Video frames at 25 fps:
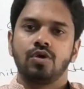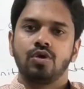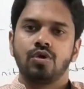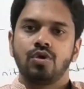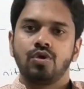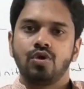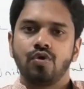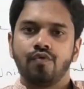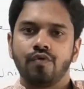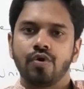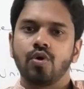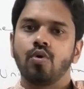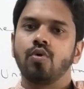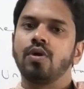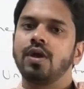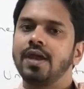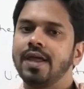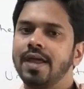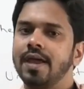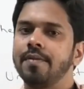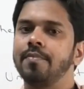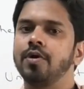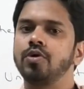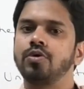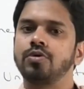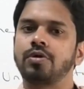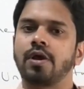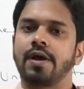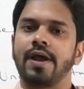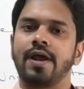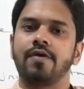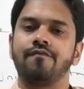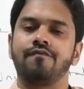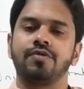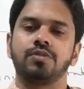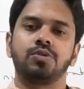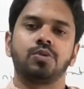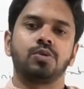You were only able to
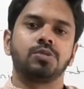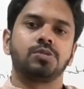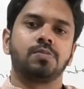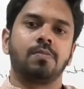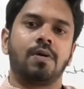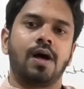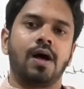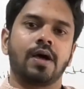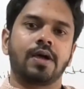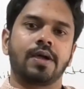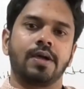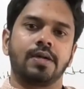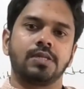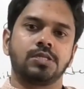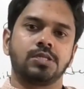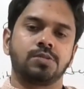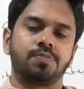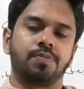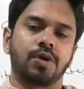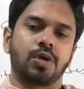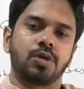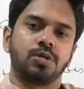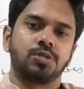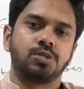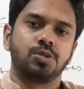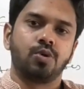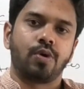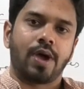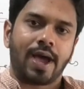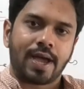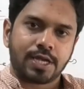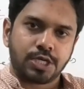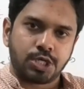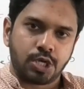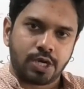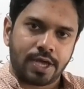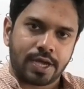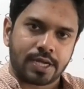trade with those markets because you
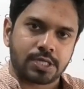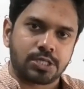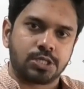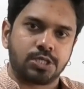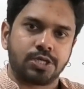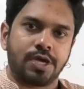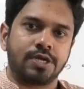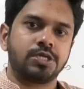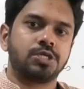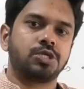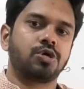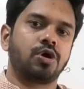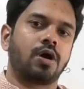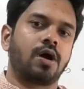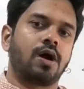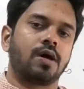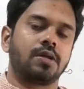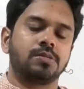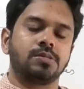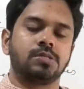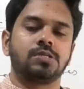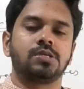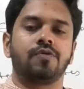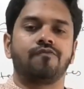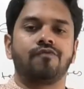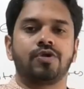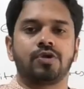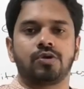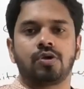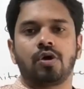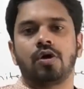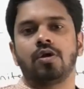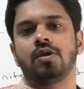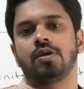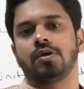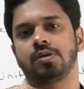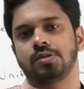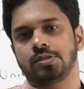actually exchange your currency with
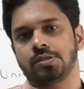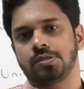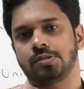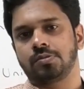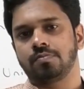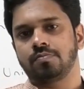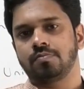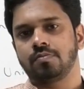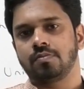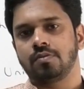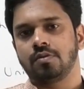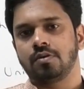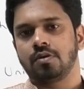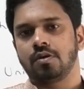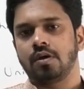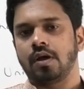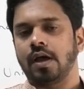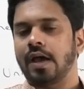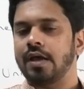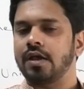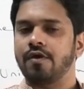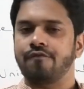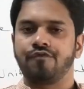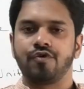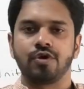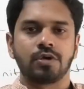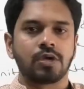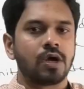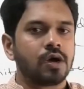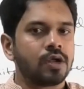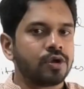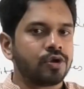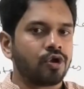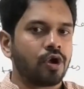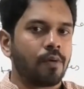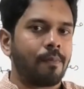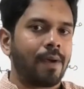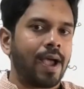dollars. And if you
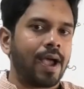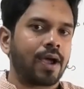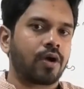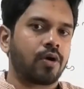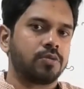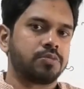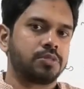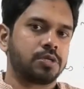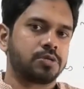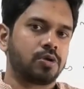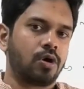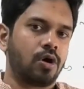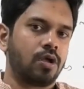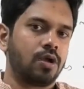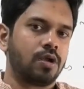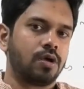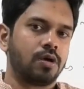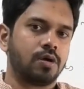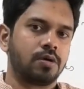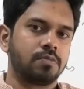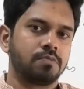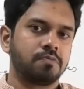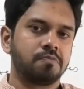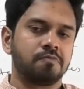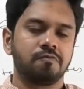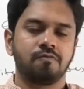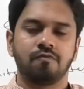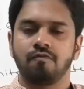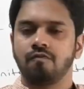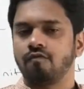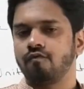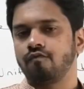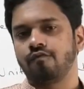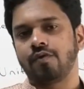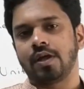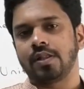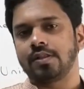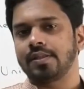turn your back on the dollar,
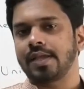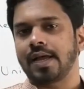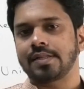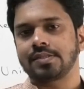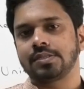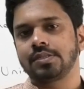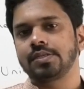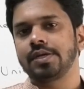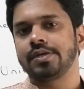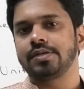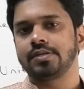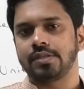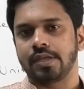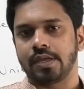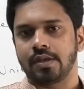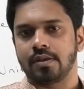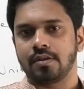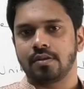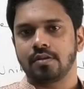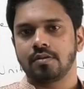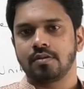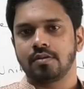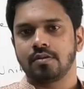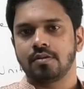well, that's it then.